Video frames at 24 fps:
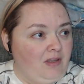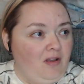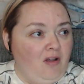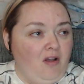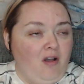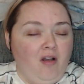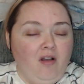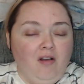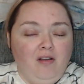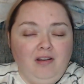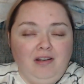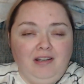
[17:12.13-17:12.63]

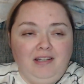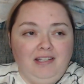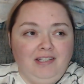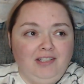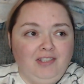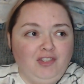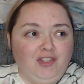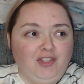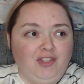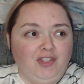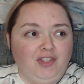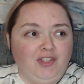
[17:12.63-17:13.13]

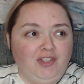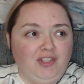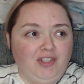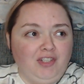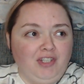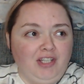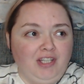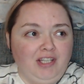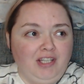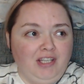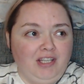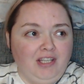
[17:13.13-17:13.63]
Holy
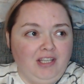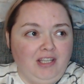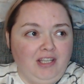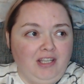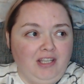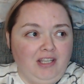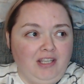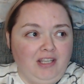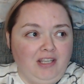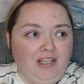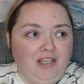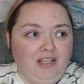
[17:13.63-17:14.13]

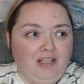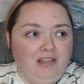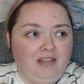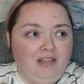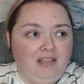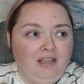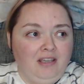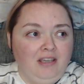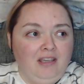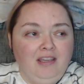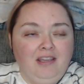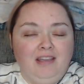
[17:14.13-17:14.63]
shit!
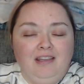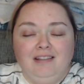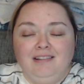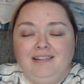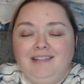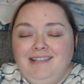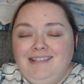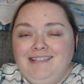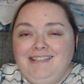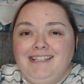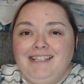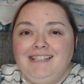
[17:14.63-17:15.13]

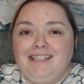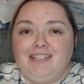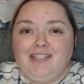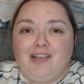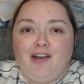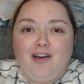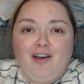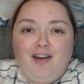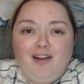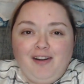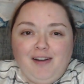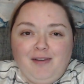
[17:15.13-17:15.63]
This is
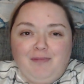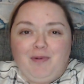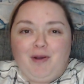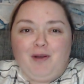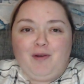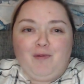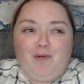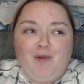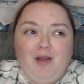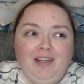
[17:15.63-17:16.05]
horrible! Cat.